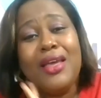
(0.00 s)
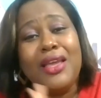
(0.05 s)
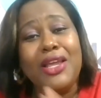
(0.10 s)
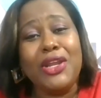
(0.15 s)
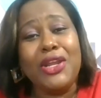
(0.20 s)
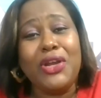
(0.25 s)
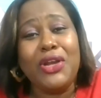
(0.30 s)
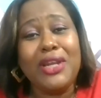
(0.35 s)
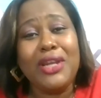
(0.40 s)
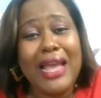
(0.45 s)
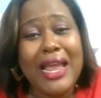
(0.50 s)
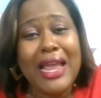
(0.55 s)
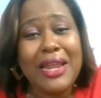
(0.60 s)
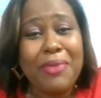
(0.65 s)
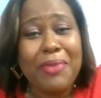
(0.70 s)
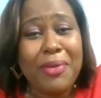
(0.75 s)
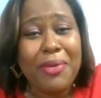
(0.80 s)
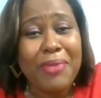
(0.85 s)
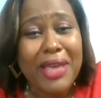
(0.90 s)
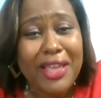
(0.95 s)
you know, the
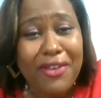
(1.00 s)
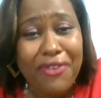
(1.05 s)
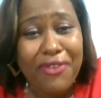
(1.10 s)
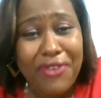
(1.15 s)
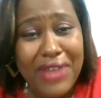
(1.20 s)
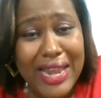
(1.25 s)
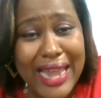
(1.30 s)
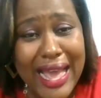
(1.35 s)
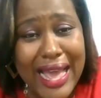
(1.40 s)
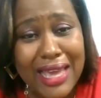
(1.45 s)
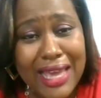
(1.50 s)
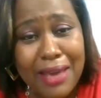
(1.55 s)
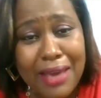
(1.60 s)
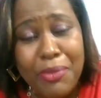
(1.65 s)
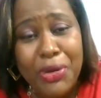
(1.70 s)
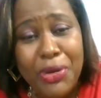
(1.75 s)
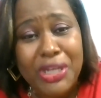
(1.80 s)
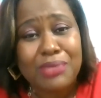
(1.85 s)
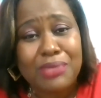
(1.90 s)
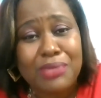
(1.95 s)
enemy make you feel like you're
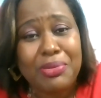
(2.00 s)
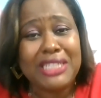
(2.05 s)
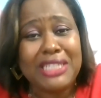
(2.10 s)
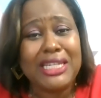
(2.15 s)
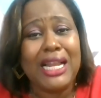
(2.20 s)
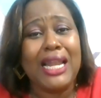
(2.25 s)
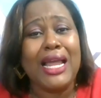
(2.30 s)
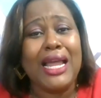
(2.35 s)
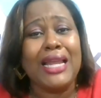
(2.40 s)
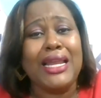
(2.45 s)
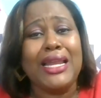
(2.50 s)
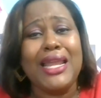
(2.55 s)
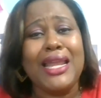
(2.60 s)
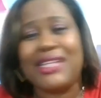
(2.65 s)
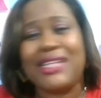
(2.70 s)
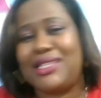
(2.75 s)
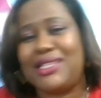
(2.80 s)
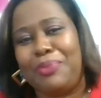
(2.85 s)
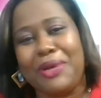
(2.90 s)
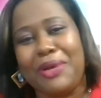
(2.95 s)
more special than the
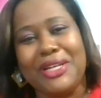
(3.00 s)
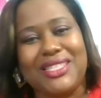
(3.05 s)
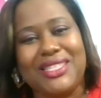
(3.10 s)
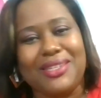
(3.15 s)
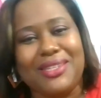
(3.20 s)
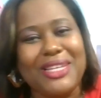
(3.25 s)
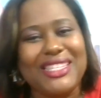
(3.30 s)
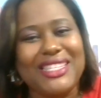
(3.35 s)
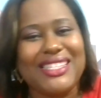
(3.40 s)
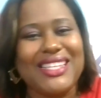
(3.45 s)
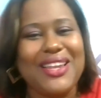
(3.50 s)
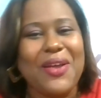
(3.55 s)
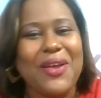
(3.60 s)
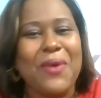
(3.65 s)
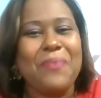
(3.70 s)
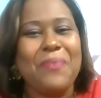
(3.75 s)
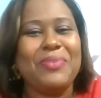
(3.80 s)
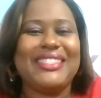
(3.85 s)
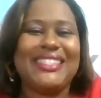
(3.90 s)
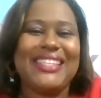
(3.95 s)
next person who will sit
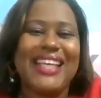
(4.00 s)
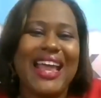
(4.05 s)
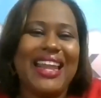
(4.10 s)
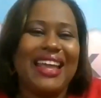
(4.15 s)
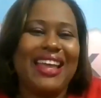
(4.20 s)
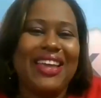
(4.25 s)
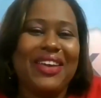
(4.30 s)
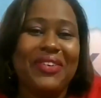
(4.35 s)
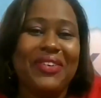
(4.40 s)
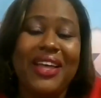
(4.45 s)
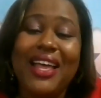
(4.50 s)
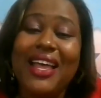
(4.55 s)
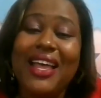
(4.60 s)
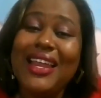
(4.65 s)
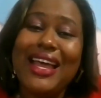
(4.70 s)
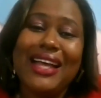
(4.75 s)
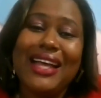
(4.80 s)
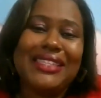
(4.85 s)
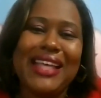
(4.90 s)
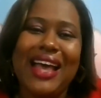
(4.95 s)
on the side of you.
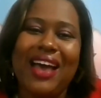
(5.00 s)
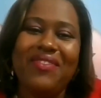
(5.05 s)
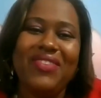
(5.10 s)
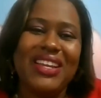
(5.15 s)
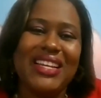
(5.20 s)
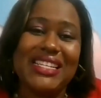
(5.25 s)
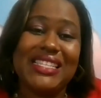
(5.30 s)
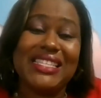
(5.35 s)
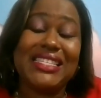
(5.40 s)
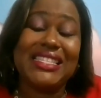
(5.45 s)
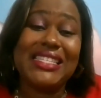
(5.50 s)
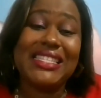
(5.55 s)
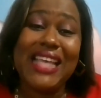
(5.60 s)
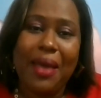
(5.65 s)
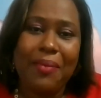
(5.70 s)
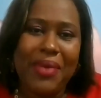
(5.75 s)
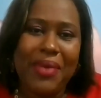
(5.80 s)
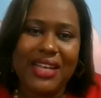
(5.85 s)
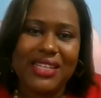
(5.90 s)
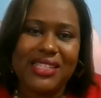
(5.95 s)
That's having the
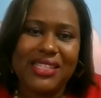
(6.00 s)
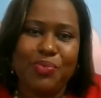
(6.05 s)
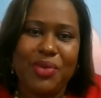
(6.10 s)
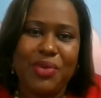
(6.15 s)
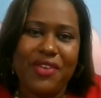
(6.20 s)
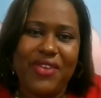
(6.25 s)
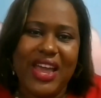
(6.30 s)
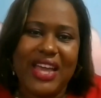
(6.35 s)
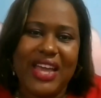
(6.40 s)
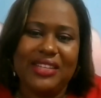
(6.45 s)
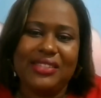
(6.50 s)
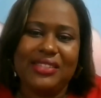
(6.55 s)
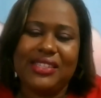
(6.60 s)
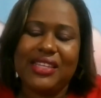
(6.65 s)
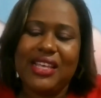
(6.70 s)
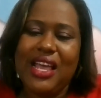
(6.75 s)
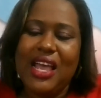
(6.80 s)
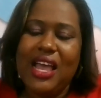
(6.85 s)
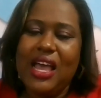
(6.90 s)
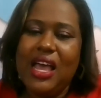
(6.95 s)
same
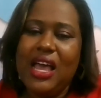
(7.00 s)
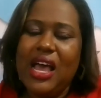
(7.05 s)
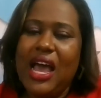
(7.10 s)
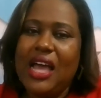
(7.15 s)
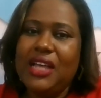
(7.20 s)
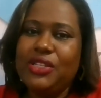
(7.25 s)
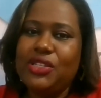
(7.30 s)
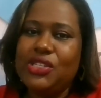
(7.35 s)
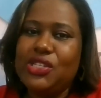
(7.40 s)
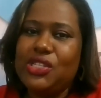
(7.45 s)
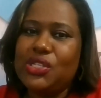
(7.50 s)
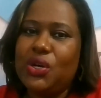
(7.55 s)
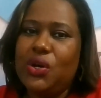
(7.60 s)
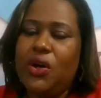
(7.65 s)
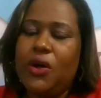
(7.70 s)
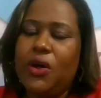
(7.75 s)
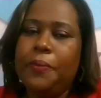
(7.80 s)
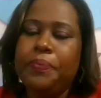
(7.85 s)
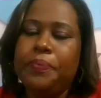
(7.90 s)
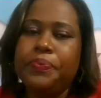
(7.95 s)
experience. And
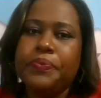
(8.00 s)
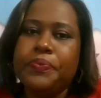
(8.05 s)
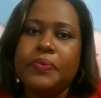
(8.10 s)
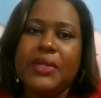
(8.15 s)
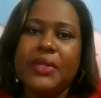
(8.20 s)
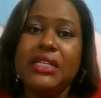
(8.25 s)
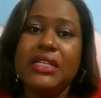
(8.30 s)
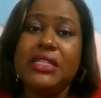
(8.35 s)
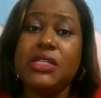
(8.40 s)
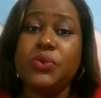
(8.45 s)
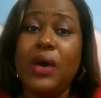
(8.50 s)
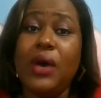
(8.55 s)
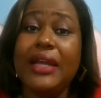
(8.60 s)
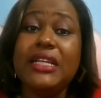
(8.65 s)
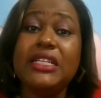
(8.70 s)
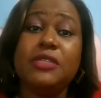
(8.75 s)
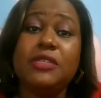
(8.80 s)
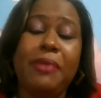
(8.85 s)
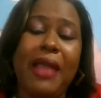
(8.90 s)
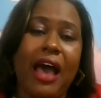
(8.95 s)
so this is what
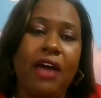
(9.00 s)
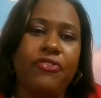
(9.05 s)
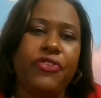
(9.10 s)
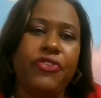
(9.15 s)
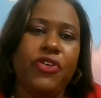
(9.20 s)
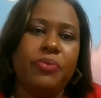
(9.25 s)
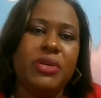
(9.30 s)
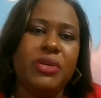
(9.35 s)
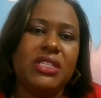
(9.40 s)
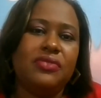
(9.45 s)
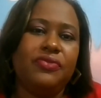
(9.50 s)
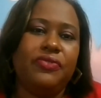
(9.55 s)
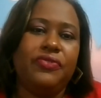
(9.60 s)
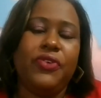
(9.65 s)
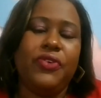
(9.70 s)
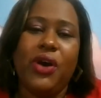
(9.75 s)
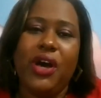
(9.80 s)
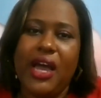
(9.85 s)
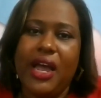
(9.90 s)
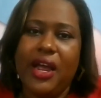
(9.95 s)
this platform is
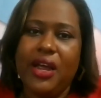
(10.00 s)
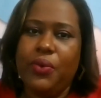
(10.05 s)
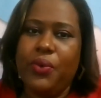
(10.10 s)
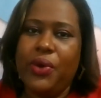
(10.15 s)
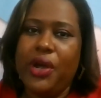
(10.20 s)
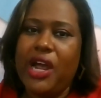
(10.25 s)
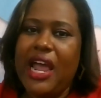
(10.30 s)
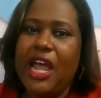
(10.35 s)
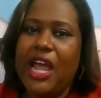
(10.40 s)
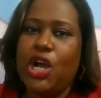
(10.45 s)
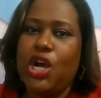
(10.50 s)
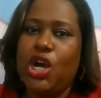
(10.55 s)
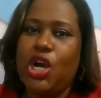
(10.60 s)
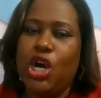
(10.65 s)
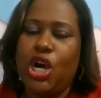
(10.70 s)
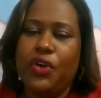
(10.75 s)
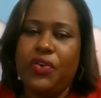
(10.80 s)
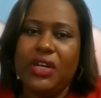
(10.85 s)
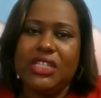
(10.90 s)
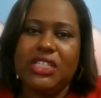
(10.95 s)
for. We're
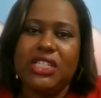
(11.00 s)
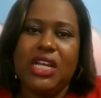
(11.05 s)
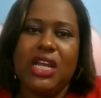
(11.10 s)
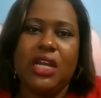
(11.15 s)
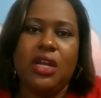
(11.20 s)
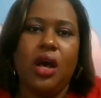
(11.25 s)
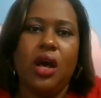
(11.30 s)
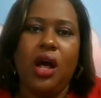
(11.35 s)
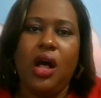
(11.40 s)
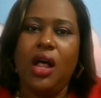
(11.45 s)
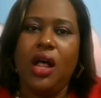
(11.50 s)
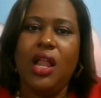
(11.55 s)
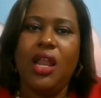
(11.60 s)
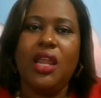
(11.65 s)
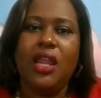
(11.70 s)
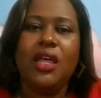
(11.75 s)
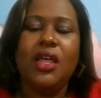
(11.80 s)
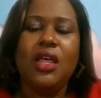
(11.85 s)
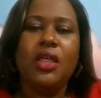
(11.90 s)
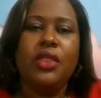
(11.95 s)
encouraging
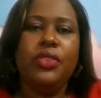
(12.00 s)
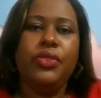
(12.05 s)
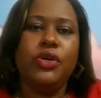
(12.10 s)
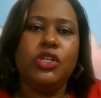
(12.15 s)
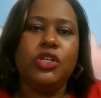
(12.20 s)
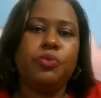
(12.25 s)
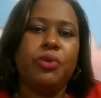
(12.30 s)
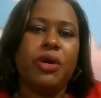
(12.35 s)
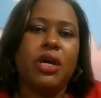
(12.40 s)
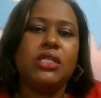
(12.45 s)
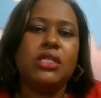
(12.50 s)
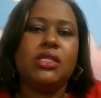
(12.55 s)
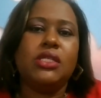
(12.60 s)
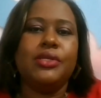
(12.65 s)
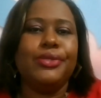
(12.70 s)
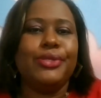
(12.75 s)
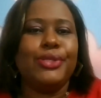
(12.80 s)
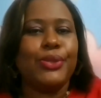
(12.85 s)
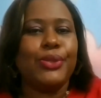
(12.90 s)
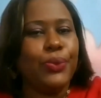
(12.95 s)
all those
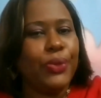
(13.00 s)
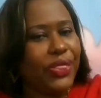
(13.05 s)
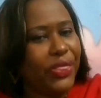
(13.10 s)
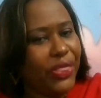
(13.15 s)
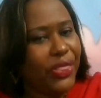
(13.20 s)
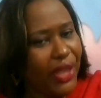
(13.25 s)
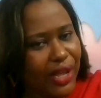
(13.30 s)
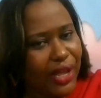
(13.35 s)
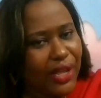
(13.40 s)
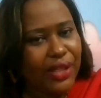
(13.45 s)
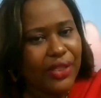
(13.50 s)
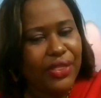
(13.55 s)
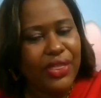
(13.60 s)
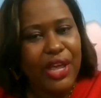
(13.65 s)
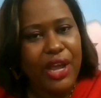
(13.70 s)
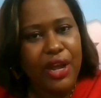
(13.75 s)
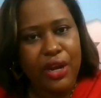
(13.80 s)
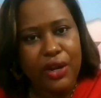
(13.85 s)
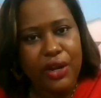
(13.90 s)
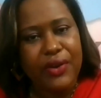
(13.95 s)
persons who think
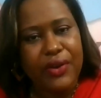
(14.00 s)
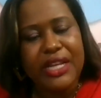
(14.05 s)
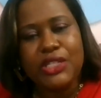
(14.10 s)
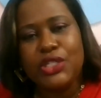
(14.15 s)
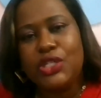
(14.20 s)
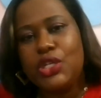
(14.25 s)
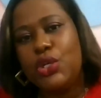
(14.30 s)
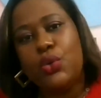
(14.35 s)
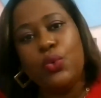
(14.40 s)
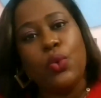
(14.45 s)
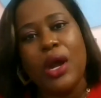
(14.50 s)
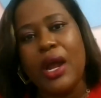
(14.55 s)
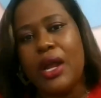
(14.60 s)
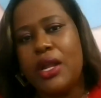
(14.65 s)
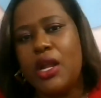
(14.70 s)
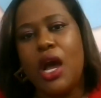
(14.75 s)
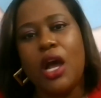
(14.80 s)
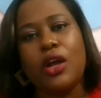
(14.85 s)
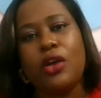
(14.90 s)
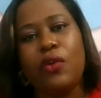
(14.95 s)
they're crazy. You are
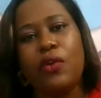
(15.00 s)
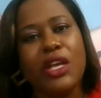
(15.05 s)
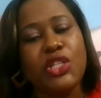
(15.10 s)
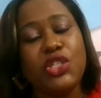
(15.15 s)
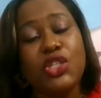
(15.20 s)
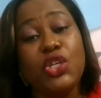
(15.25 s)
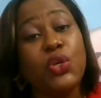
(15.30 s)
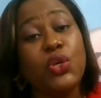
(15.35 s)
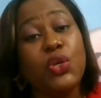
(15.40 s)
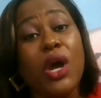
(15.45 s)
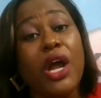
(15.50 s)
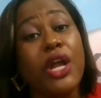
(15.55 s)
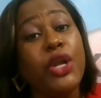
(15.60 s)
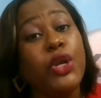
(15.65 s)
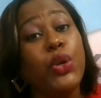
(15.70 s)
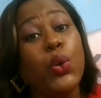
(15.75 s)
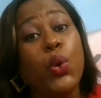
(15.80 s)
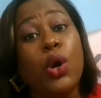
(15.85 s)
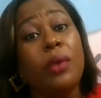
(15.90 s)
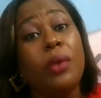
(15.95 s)
not crazy. You are
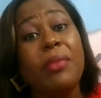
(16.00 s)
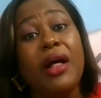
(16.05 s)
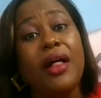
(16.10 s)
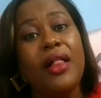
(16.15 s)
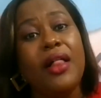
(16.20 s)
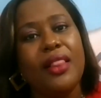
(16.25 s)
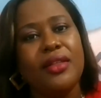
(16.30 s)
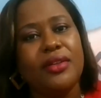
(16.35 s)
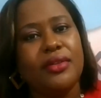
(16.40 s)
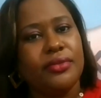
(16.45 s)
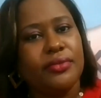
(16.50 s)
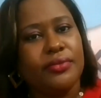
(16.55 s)
normal.